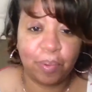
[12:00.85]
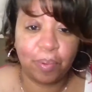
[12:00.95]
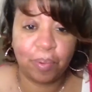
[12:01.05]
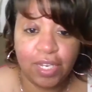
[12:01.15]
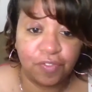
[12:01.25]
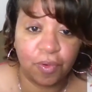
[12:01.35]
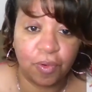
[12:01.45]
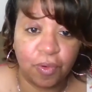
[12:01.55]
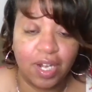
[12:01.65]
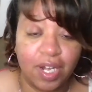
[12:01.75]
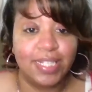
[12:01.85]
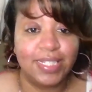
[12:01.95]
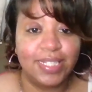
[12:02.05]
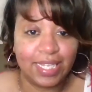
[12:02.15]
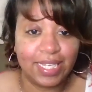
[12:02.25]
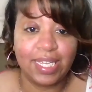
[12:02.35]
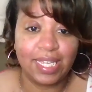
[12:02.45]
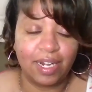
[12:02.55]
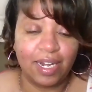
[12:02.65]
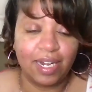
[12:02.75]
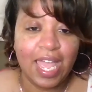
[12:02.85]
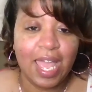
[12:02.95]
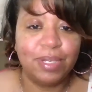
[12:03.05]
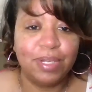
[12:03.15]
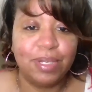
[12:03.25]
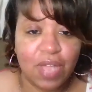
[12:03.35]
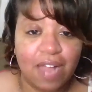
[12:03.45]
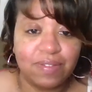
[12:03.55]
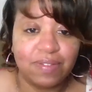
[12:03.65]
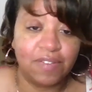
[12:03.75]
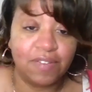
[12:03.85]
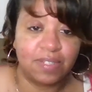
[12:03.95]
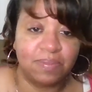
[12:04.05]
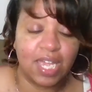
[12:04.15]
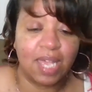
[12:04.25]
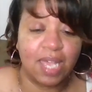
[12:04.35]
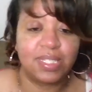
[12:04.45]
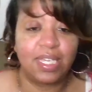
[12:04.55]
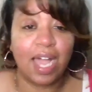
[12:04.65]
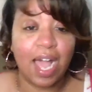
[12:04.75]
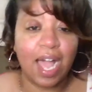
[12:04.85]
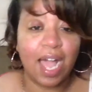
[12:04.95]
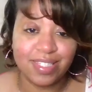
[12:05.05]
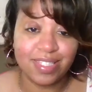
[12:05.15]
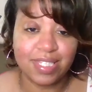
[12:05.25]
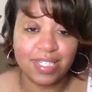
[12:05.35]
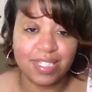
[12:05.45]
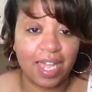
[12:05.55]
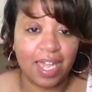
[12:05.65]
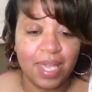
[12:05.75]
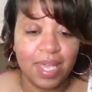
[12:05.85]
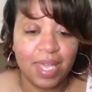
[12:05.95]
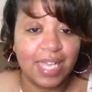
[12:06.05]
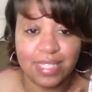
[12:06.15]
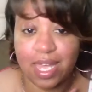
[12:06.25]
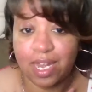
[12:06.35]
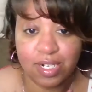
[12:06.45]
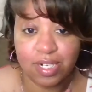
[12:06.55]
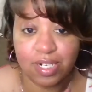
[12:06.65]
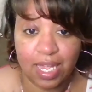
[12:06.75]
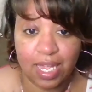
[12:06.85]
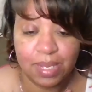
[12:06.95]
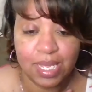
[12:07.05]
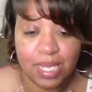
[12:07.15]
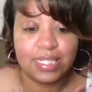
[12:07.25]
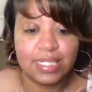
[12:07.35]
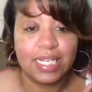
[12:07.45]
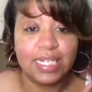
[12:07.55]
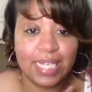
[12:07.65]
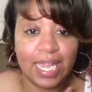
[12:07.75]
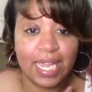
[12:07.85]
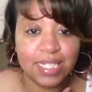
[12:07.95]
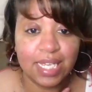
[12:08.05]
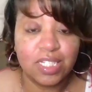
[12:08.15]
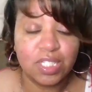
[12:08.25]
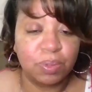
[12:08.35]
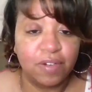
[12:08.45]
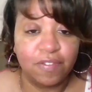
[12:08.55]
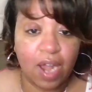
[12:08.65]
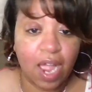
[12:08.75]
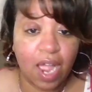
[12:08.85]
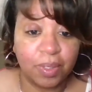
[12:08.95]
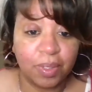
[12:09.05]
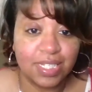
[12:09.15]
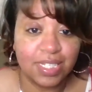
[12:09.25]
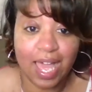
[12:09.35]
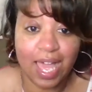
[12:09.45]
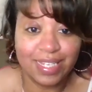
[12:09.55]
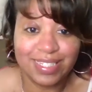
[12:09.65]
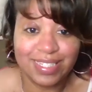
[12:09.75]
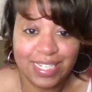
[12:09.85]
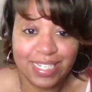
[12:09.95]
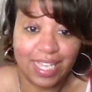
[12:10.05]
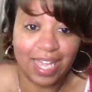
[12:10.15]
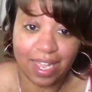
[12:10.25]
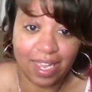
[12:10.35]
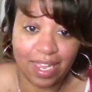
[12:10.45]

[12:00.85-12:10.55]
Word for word: praying for to get here. But you have to give it some time. See, God's time is not our time. See, a day to us, 24 hours, is not a day to God.